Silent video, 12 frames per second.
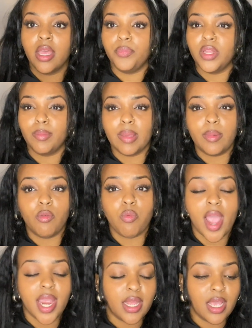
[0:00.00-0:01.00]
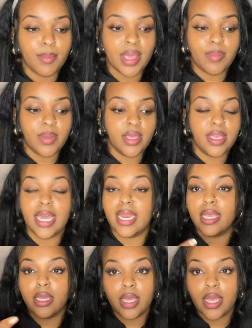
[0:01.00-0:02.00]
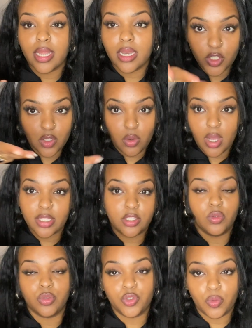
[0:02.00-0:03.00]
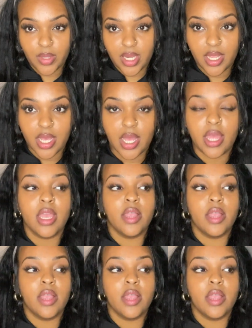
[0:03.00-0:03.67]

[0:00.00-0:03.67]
maybe writing, maybe getting in, you know, on social media,